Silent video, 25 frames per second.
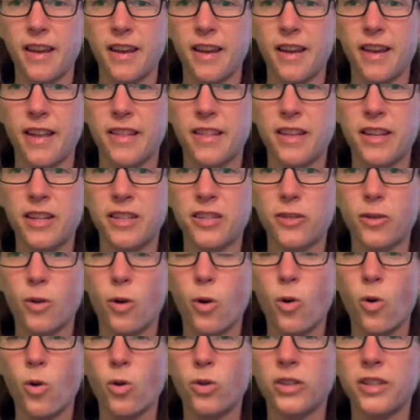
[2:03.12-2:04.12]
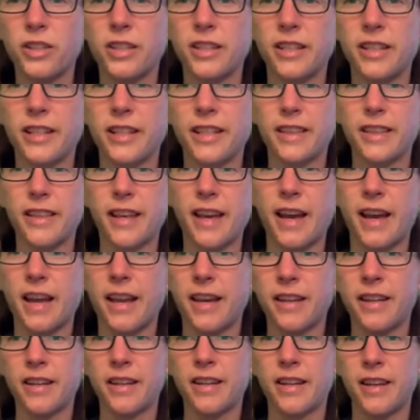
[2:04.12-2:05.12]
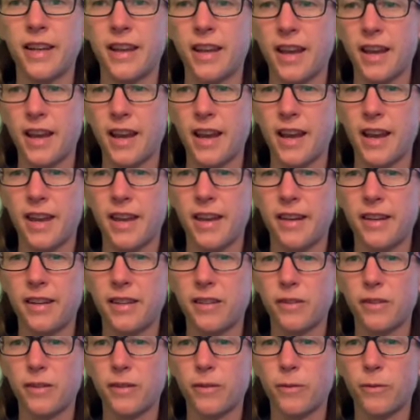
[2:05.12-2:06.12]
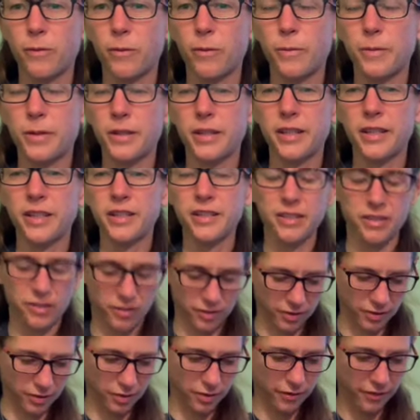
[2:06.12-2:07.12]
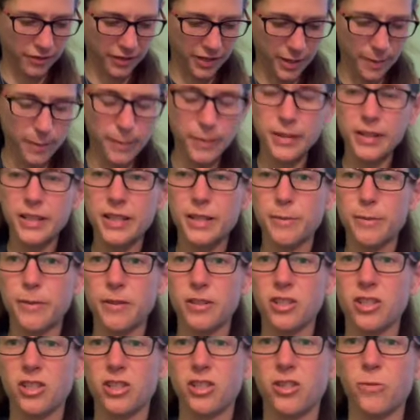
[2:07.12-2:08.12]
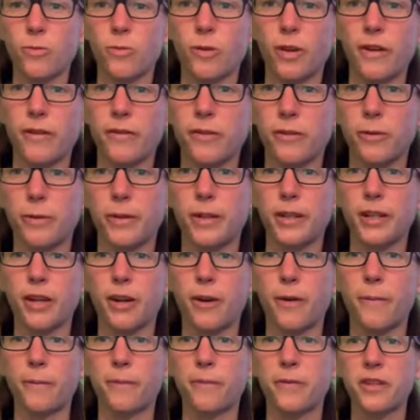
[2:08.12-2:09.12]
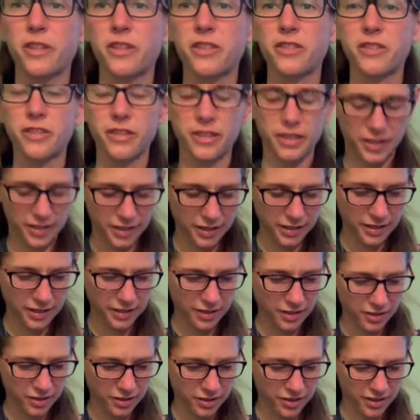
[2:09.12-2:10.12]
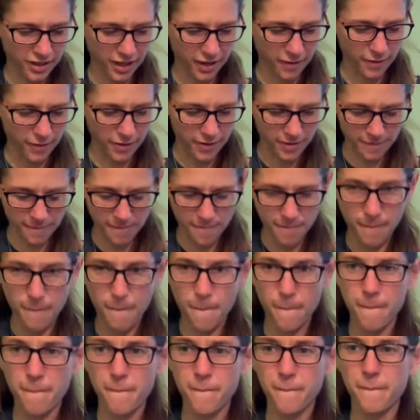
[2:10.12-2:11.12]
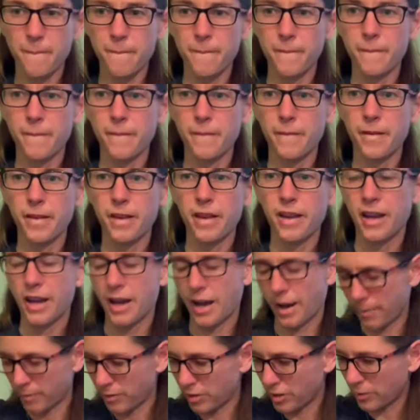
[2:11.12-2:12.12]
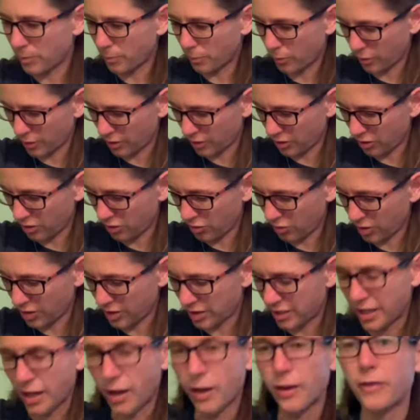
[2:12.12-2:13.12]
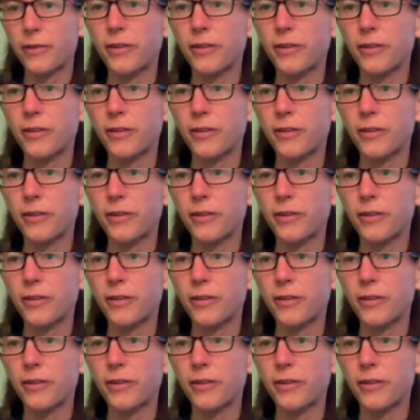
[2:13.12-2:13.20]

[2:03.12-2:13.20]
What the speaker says: And then you hold it like that, and we'll be sort of keeping this position wherever we go. So this is our 7. I'm just pulling the strings now.